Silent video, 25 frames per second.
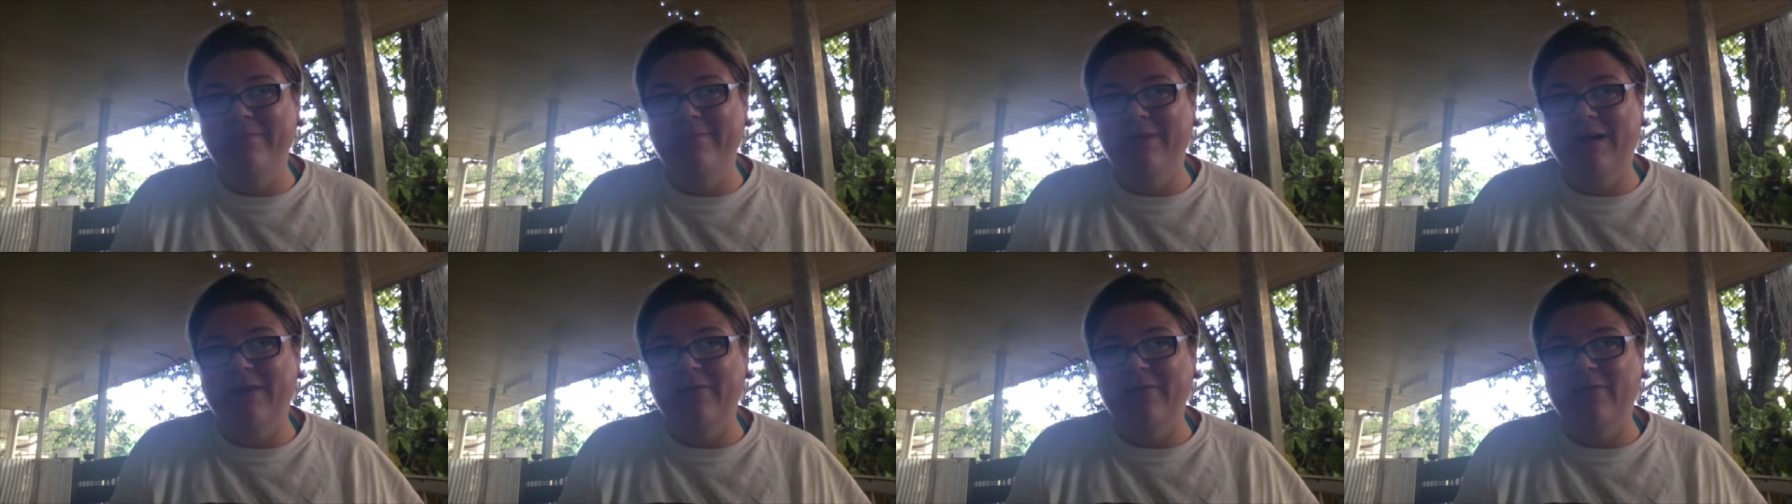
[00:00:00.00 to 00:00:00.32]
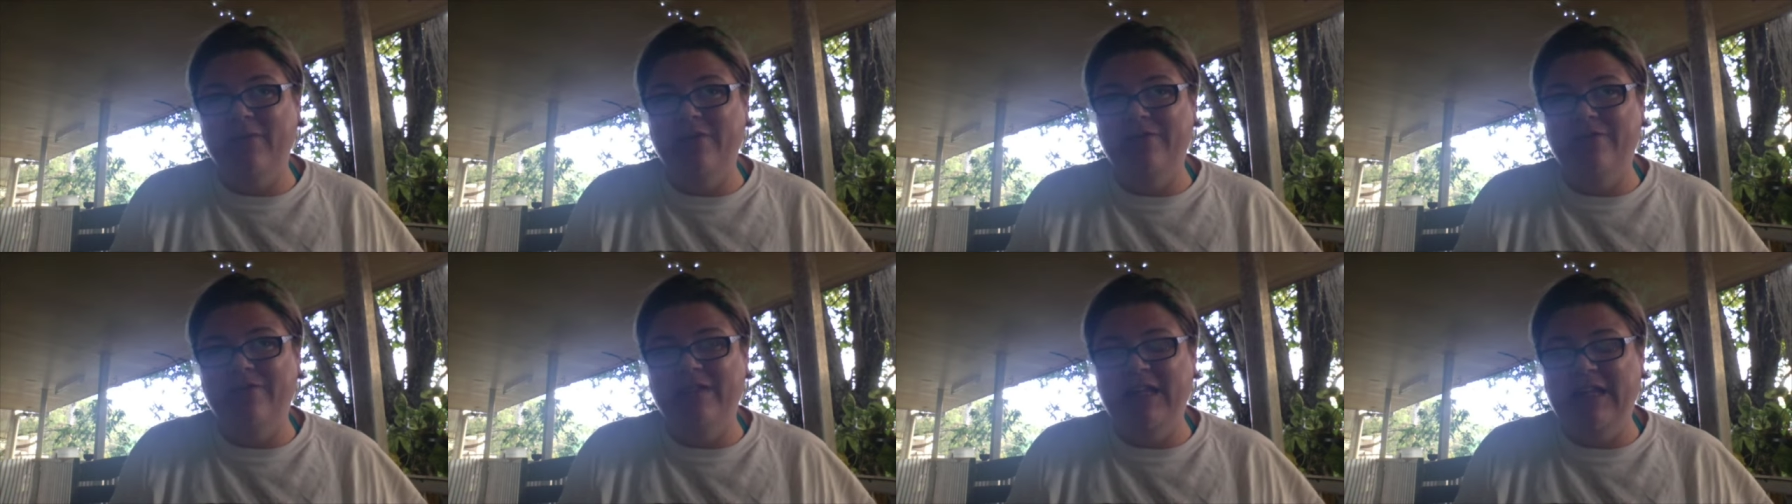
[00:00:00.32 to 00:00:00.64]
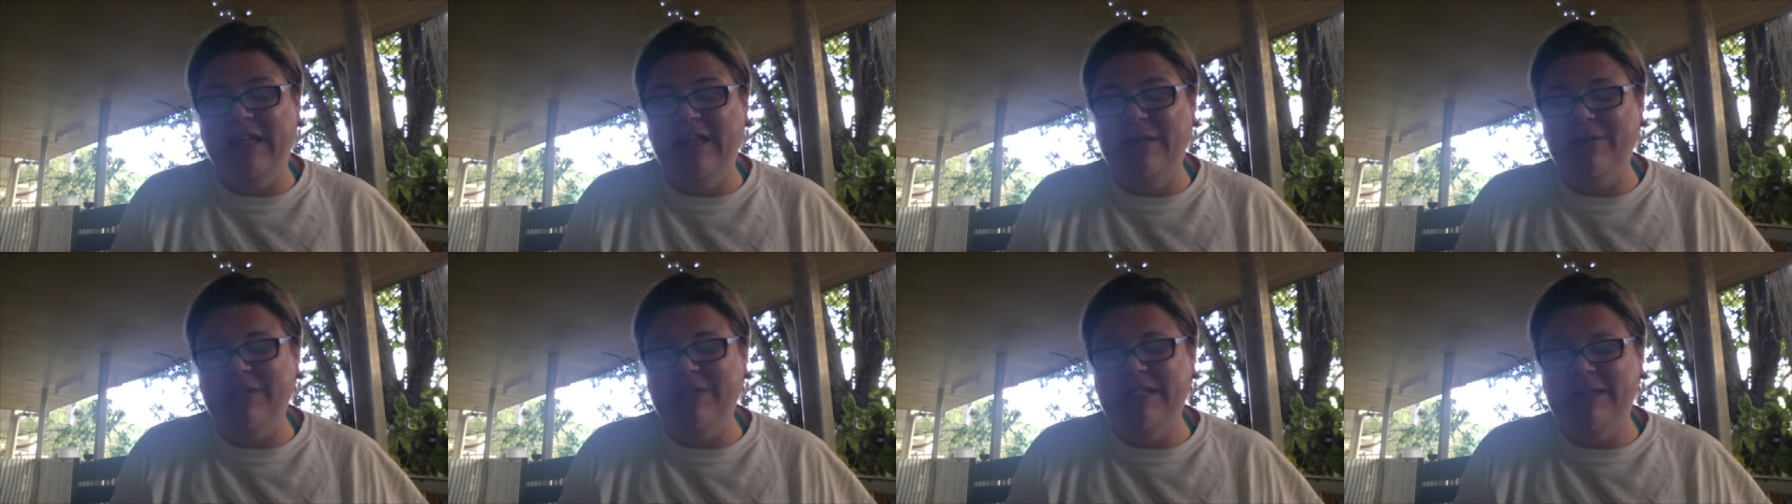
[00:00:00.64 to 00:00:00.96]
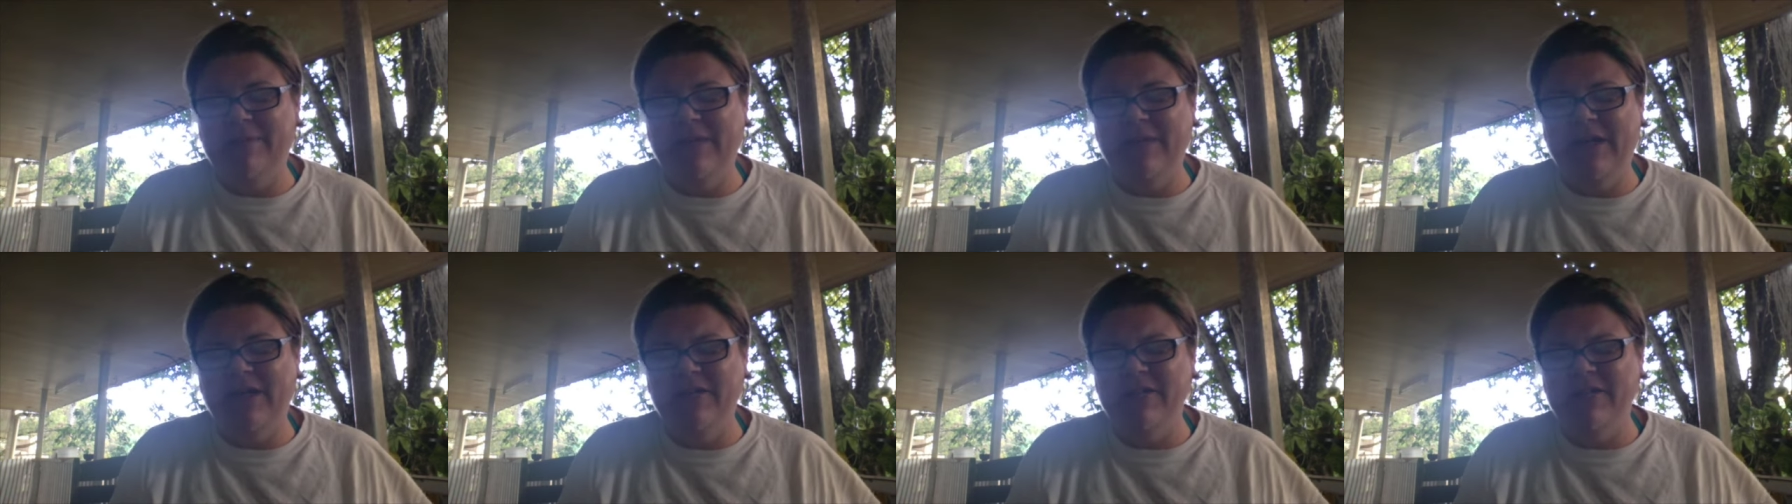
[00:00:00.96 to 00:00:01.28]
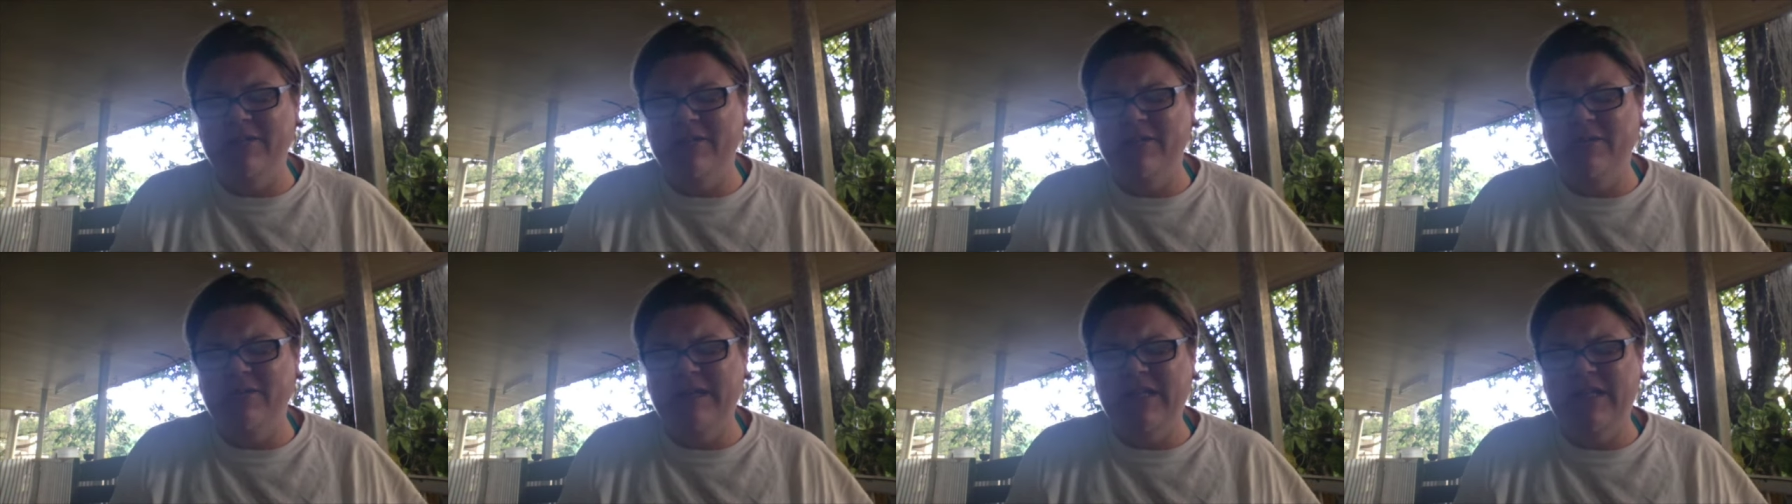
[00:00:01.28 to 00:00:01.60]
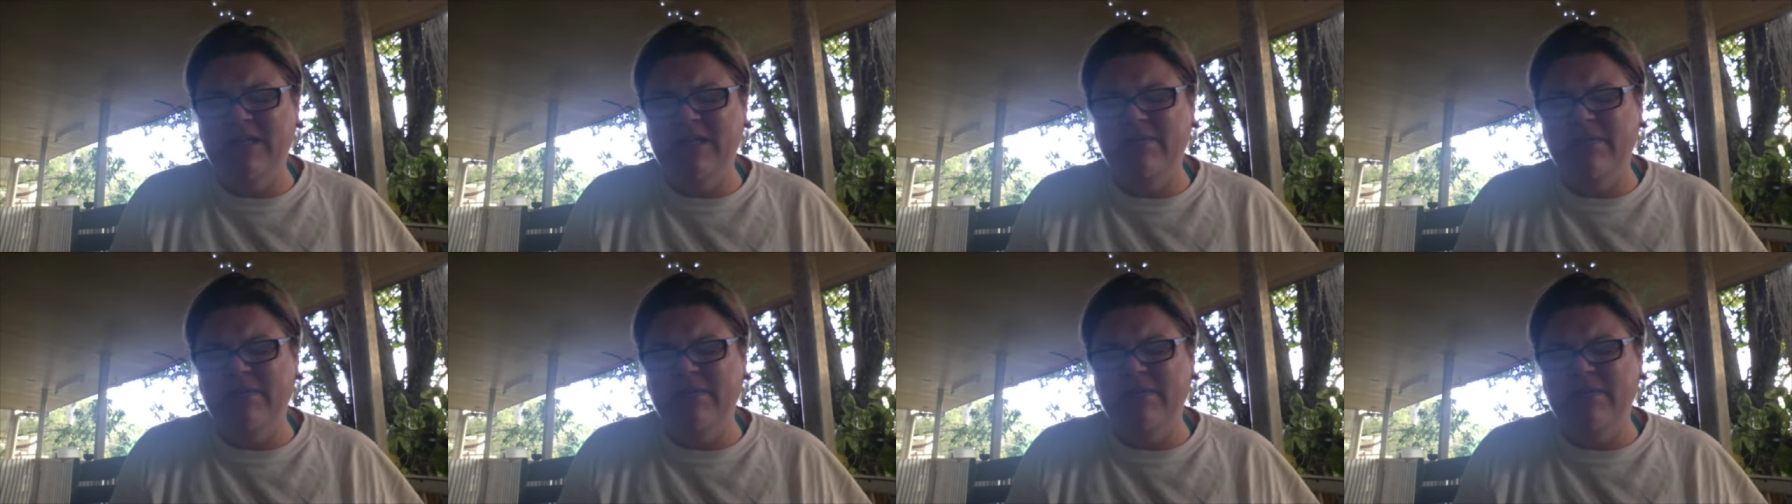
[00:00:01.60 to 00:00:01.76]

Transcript: I've got a feeling there was something else I was meant to